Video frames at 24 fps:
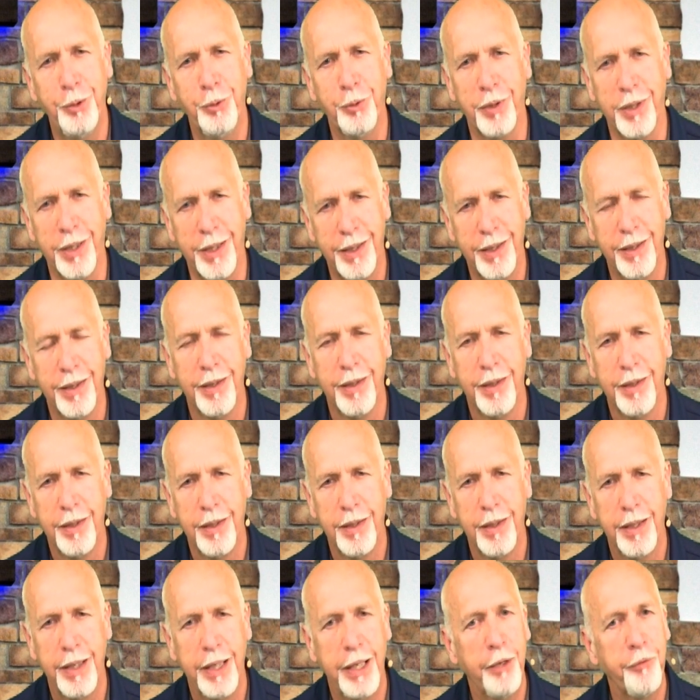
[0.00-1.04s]
literally,
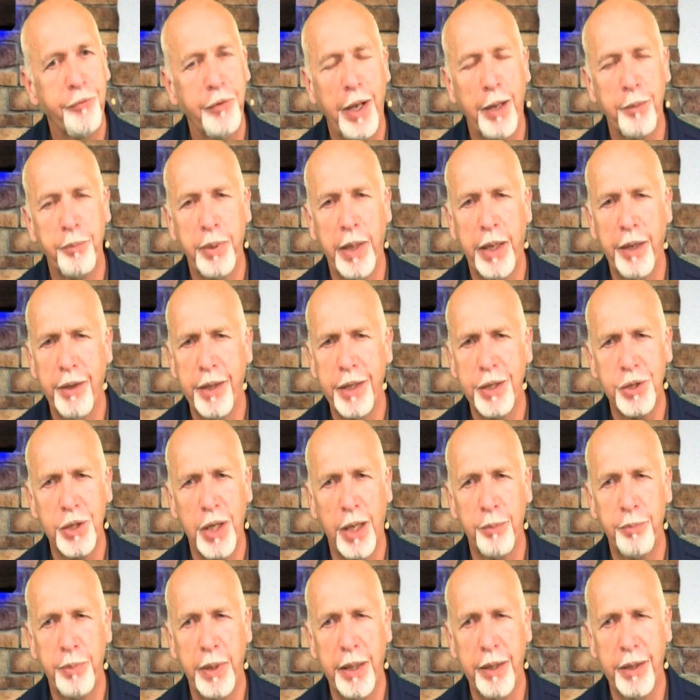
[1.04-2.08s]
if I perish,
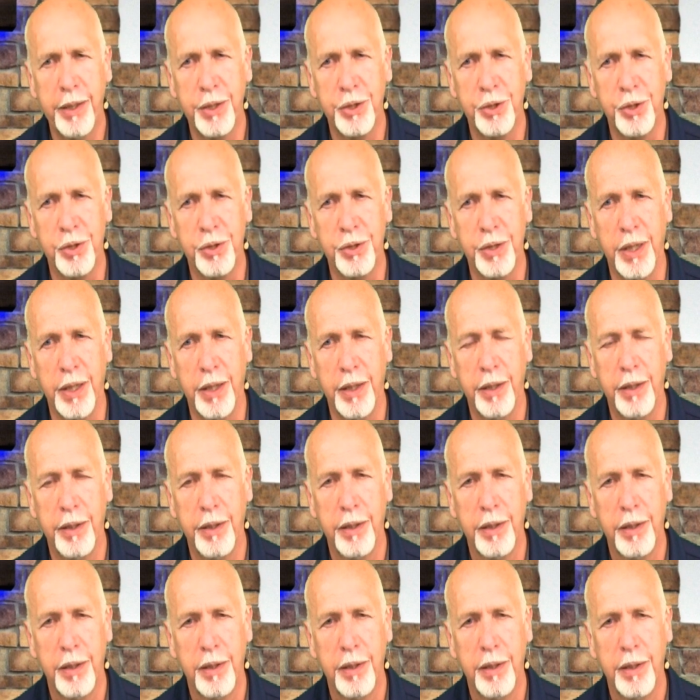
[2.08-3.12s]
I perish, he said.
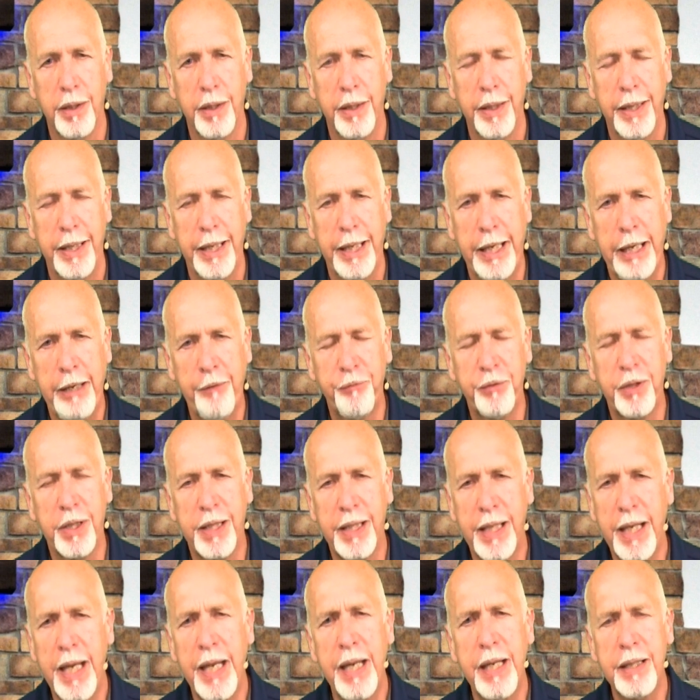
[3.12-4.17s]
If the
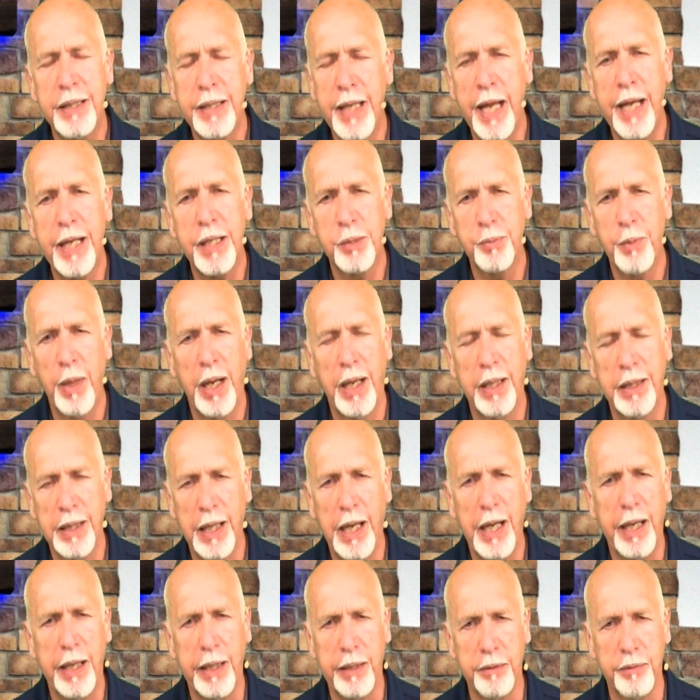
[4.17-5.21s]
king takes my
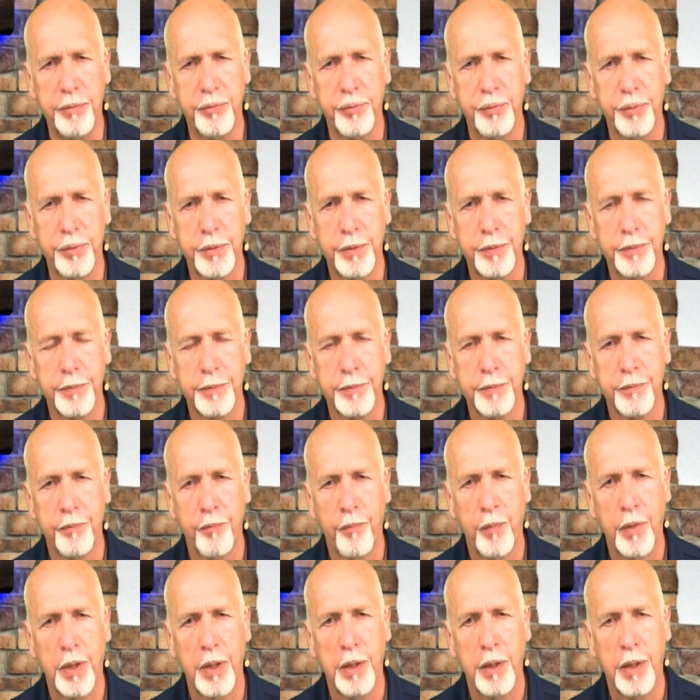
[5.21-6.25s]
life,
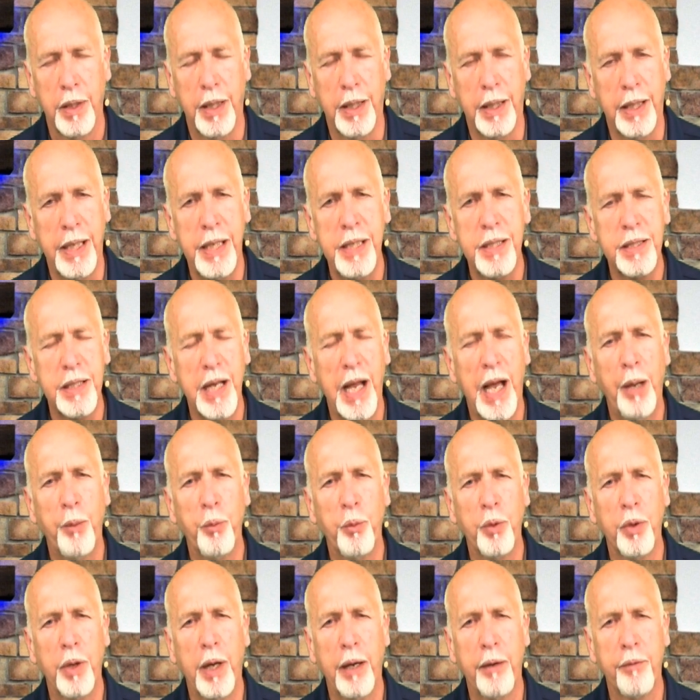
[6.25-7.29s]
at least I
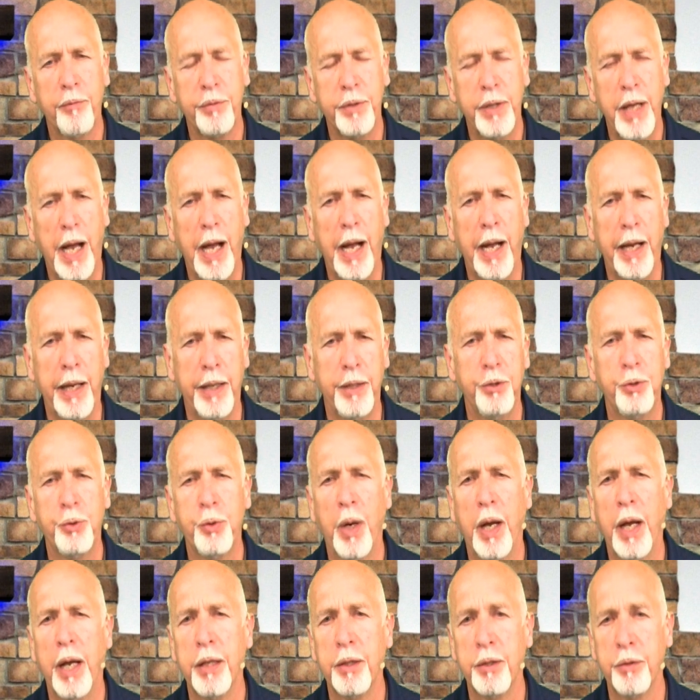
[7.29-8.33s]
will have died
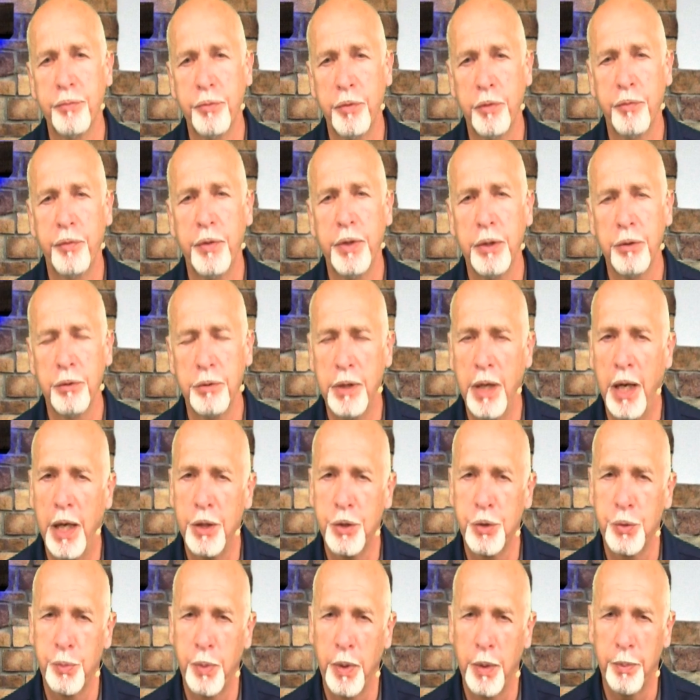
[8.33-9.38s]
trying to fulfill
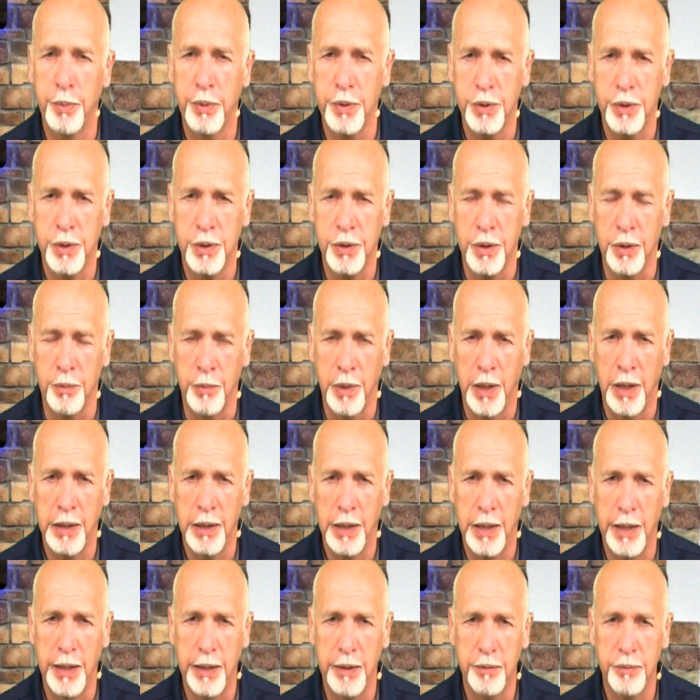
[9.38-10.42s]
God's purposes in my
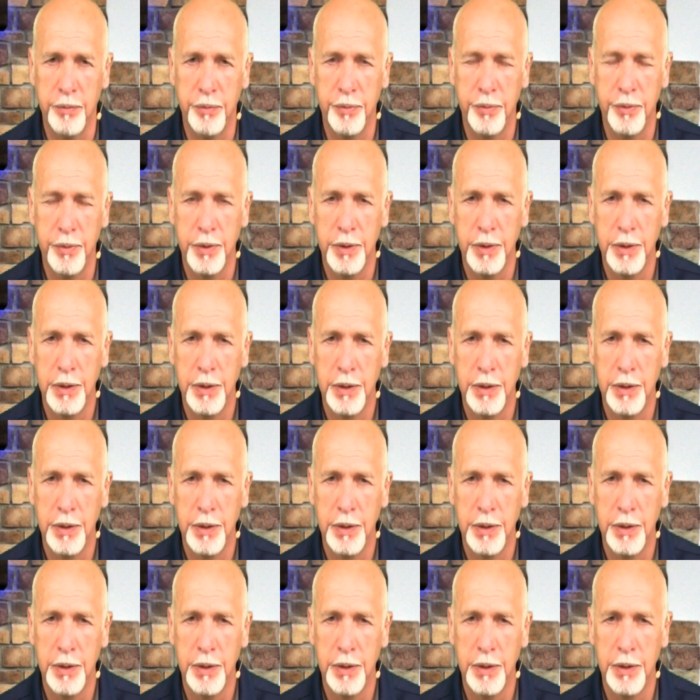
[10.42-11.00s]
life.